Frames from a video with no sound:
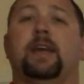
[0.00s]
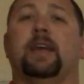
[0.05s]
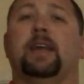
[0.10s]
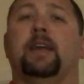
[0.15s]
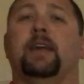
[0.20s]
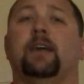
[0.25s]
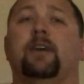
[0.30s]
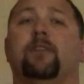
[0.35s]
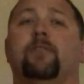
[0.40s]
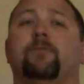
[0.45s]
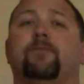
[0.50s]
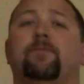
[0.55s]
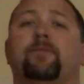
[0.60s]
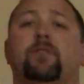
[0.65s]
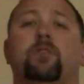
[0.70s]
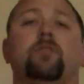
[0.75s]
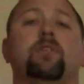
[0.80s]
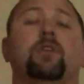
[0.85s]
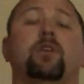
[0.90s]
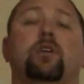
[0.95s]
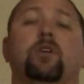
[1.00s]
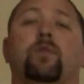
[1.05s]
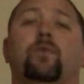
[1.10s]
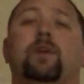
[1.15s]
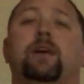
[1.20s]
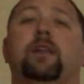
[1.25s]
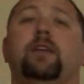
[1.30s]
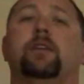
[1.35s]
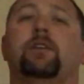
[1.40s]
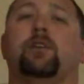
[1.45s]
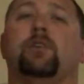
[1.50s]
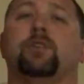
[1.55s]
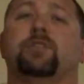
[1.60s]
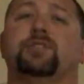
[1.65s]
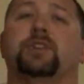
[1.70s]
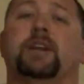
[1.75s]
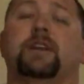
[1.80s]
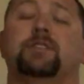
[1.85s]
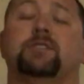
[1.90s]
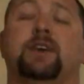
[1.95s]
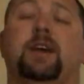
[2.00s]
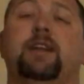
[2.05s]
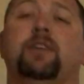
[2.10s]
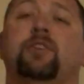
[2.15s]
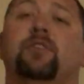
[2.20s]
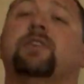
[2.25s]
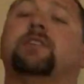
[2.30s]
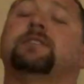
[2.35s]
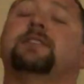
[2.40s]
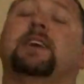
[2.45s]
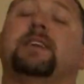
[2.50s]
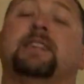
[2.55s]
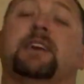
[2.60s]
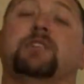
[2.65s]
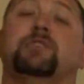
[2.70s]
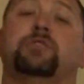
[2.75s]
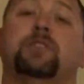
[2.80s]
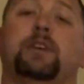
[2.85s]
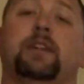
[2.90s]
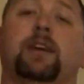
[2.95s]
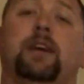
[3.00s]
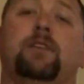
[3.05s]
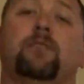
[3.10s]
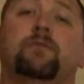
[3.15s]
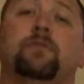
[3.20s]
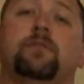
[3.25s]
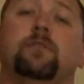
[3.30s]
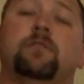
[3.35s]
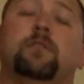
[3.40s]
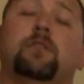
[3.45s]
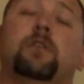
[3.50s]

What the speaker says: If you can go in and you can change that, you could take that gene out,